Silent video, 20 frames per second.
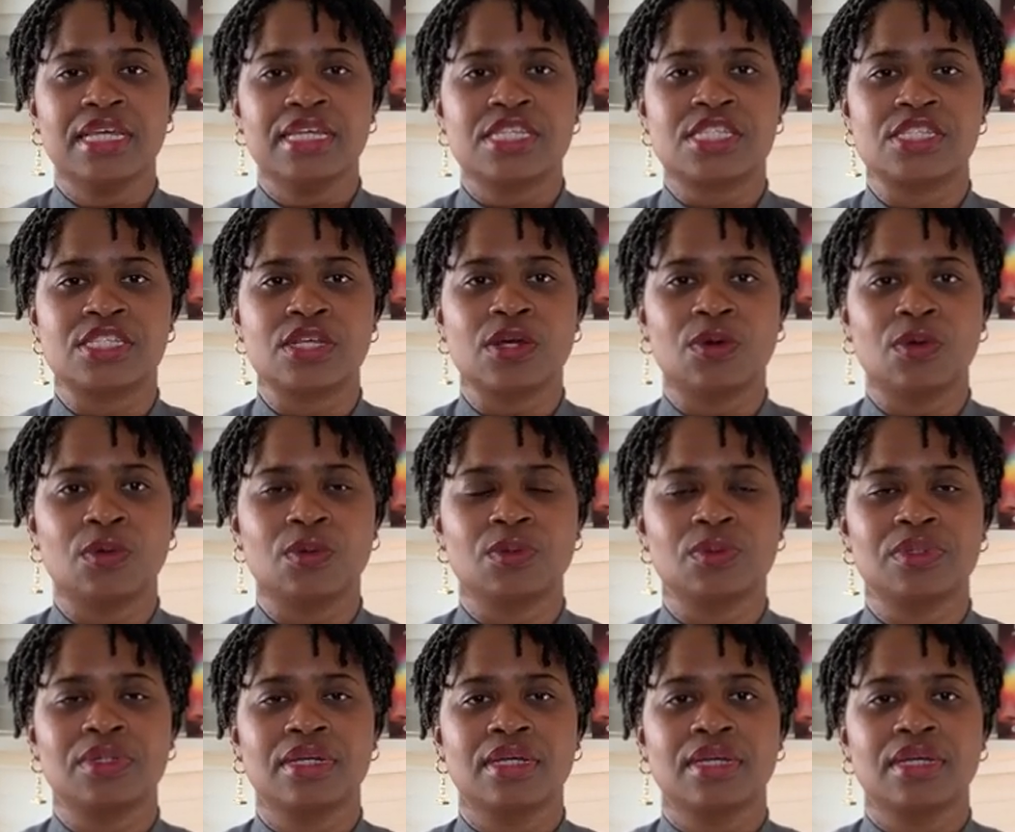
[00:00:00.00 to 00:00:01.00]
So
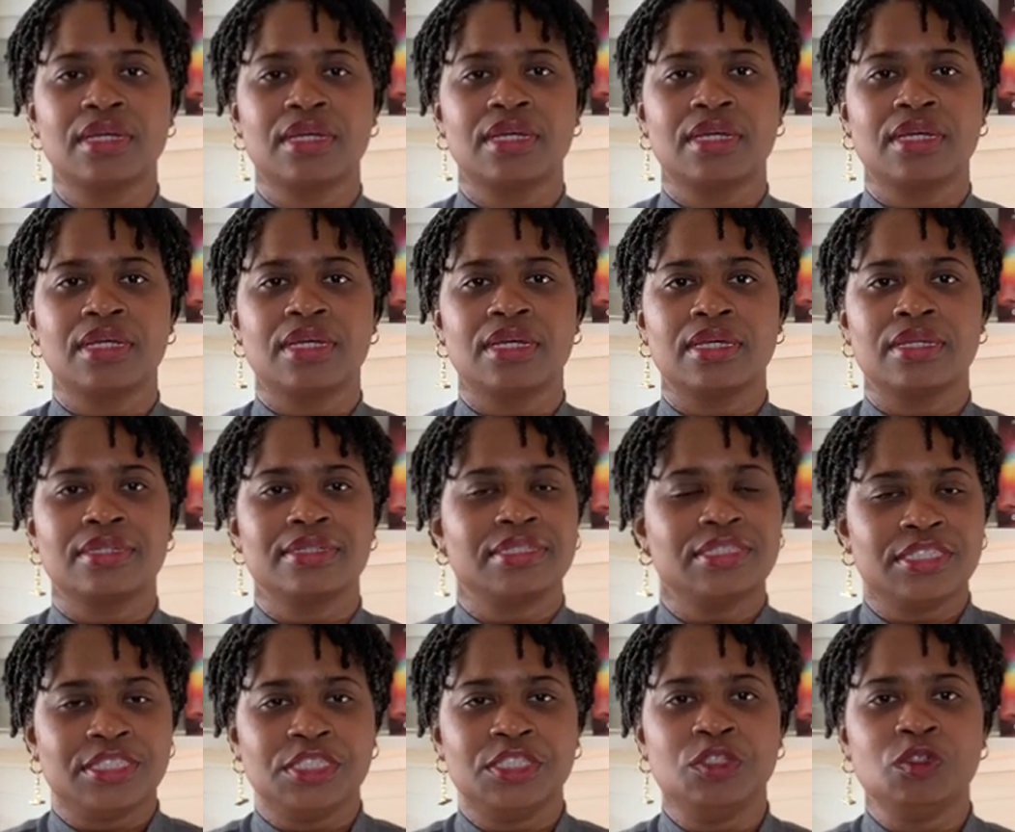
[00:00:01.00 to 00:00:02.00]

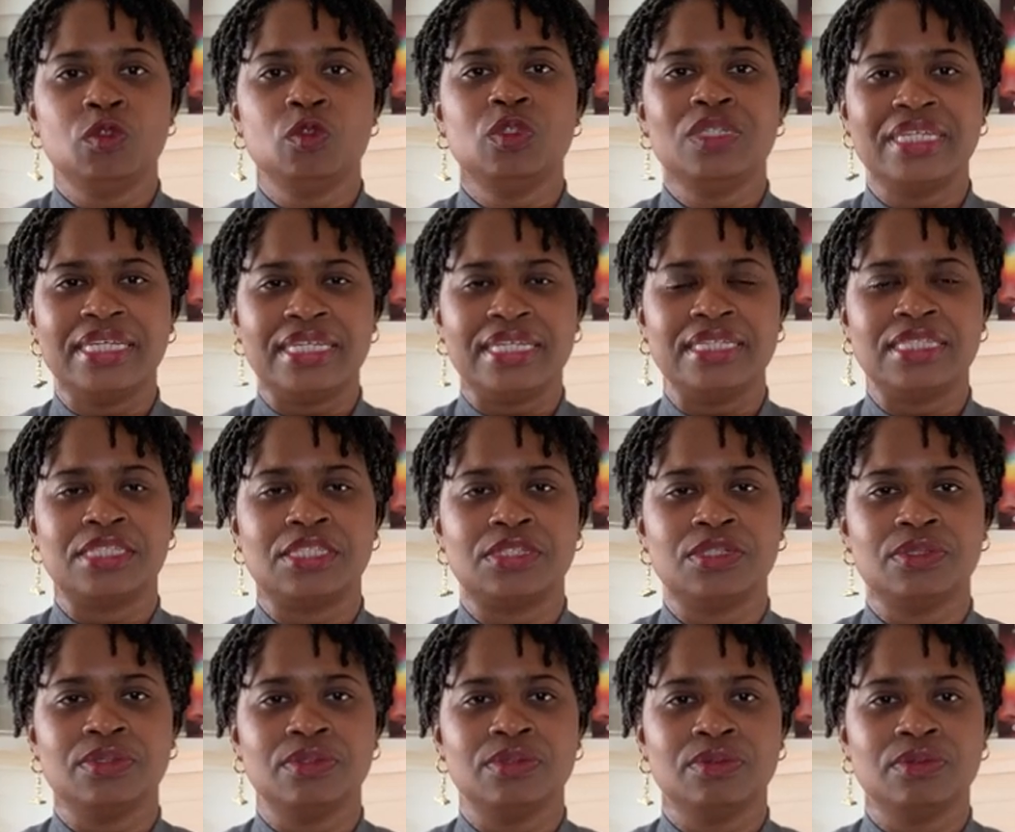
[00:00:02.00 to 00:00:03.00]
you need
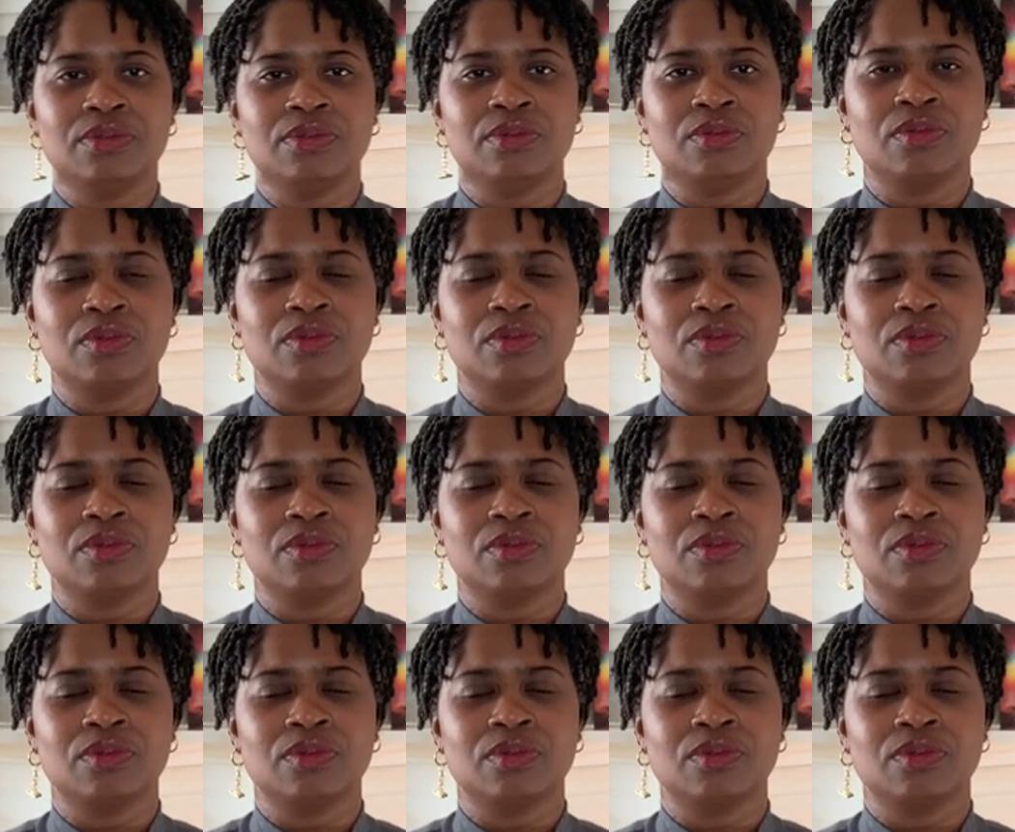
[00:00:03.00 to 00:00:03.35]
to